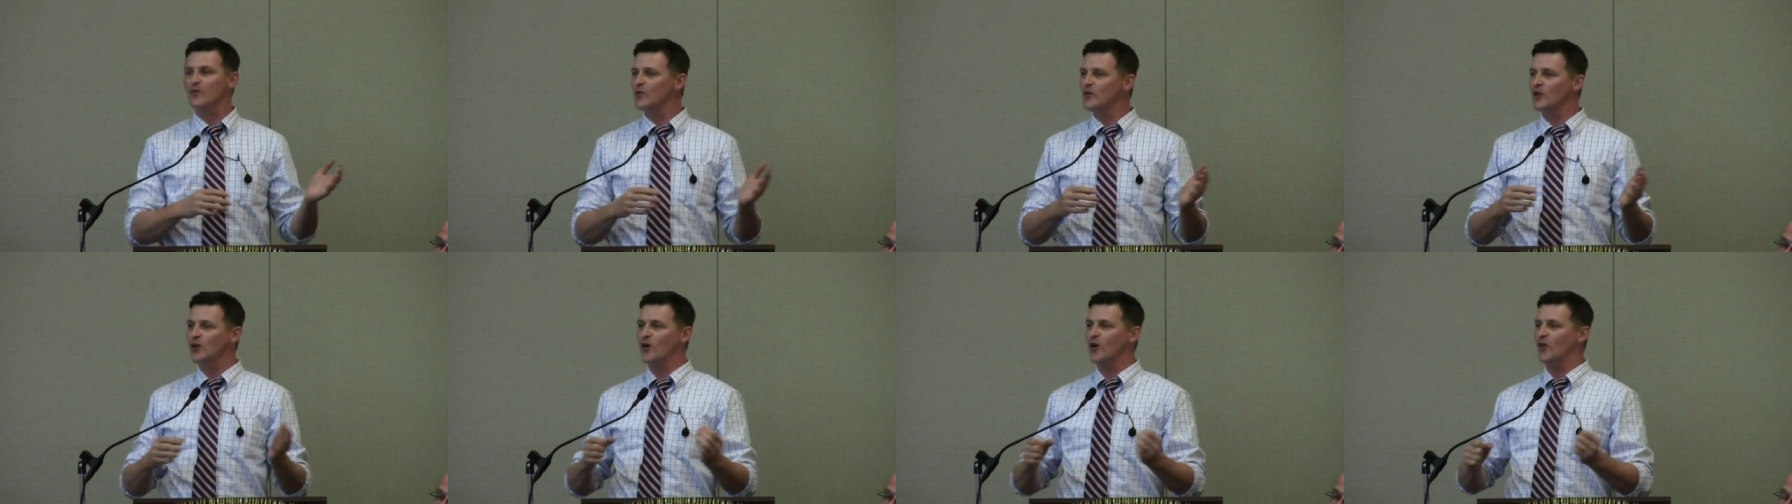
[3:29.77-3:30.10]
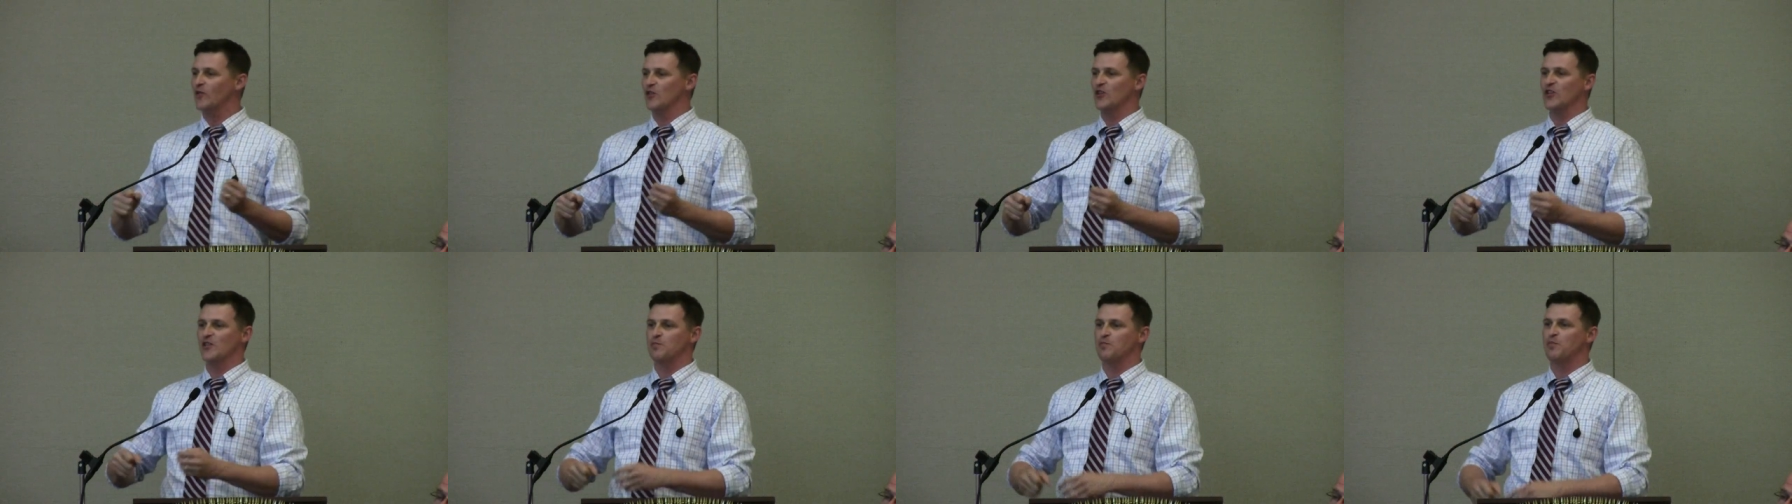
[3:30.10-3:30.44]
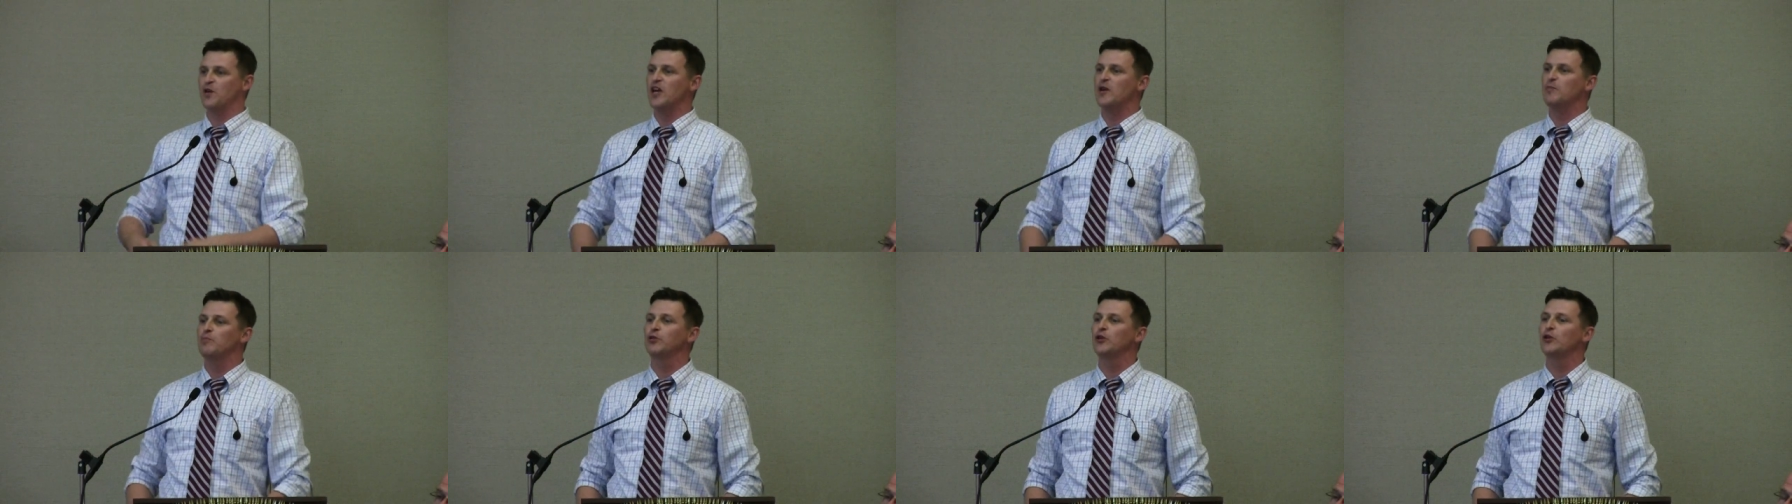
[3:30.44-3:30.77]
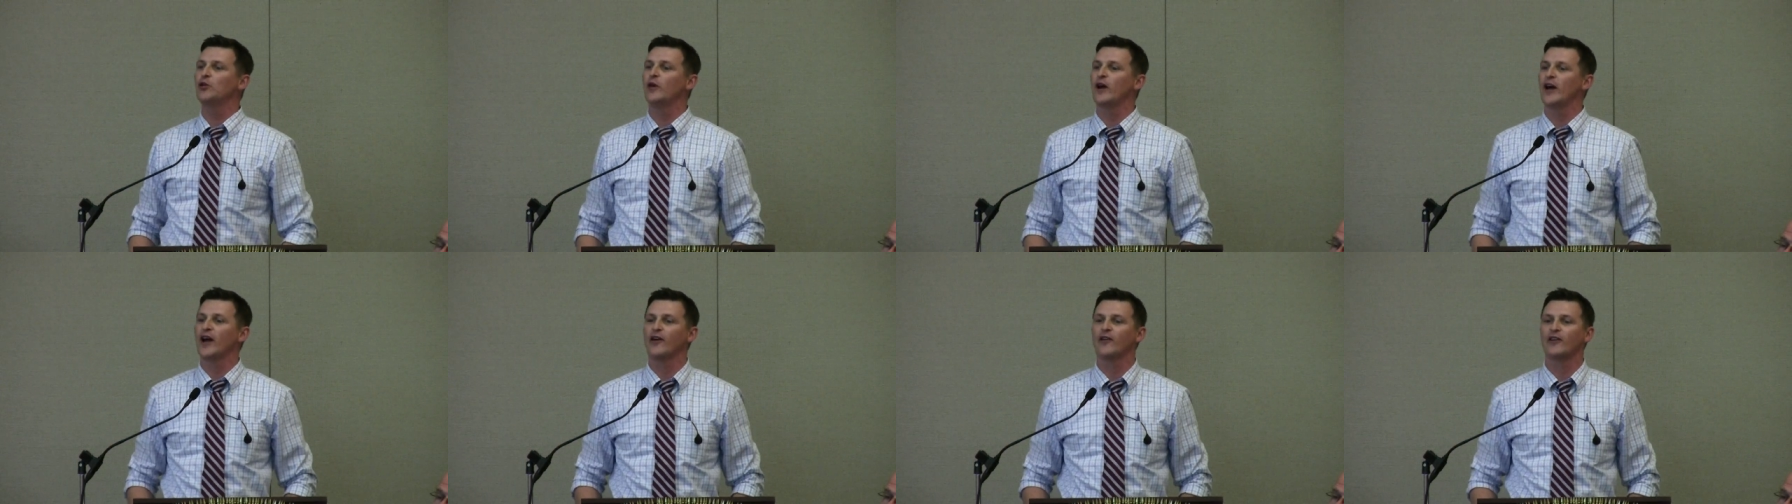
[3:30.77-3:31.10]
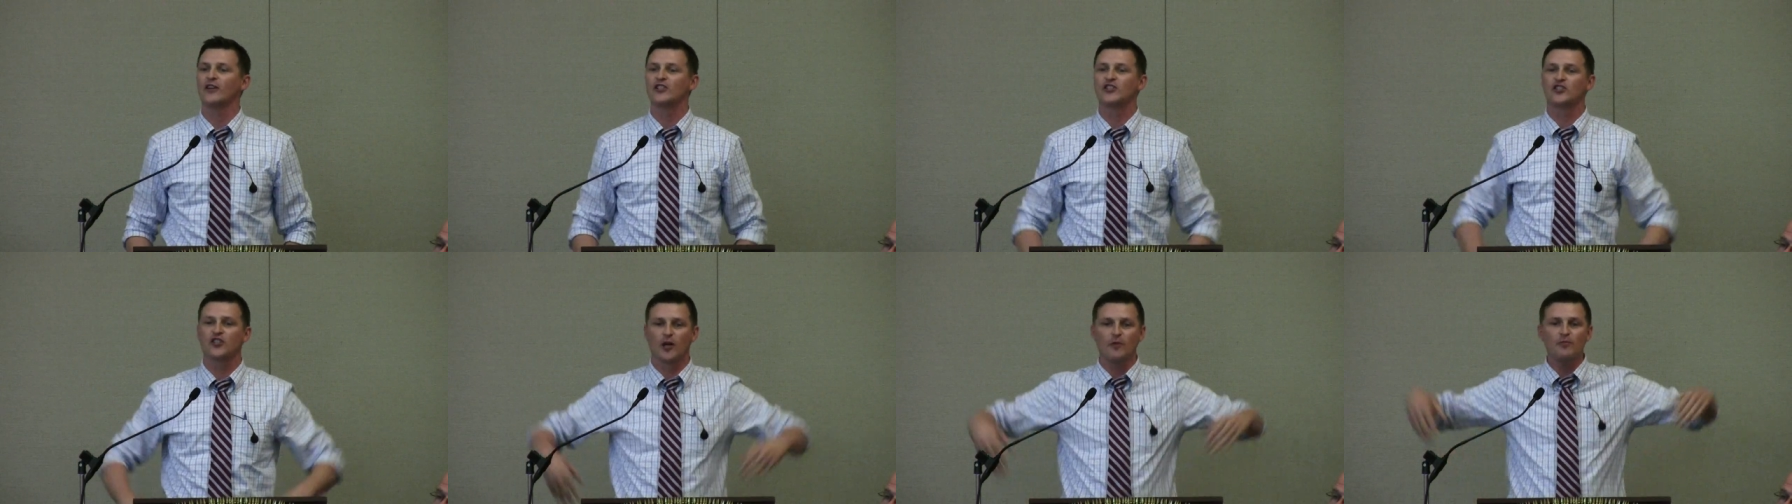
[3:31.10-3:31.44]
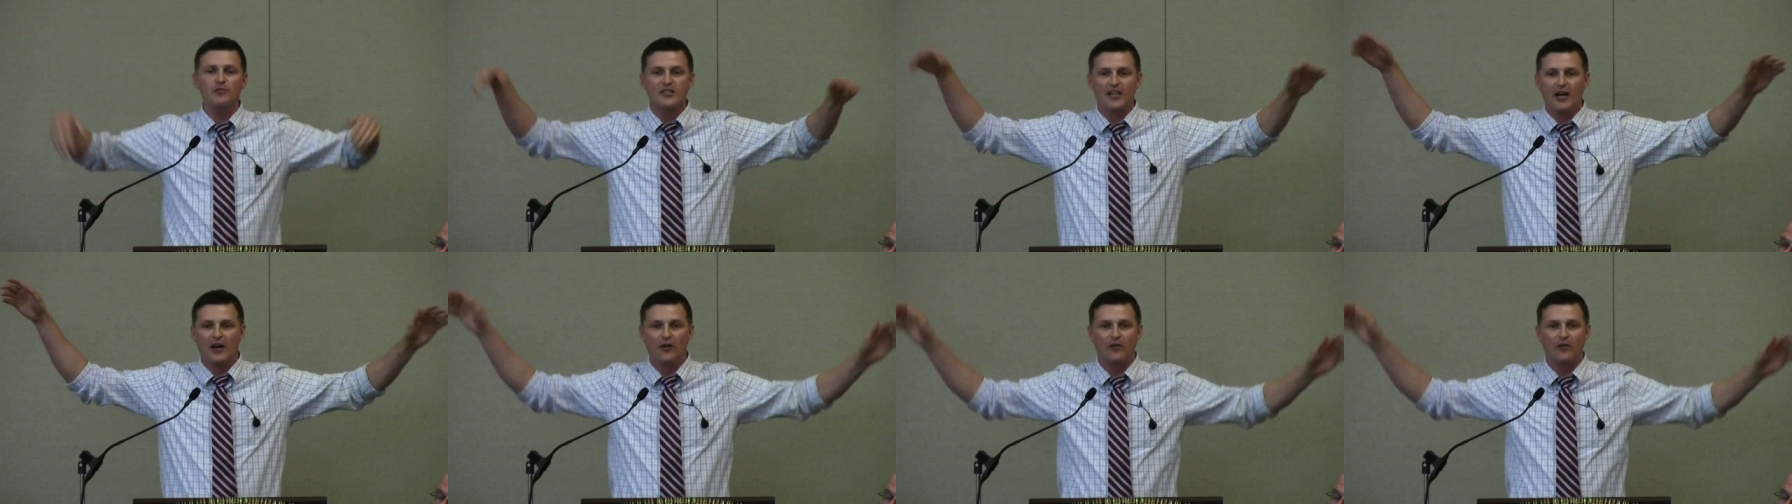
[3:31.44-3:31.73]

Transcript: Then we look over, this big blue heron jumps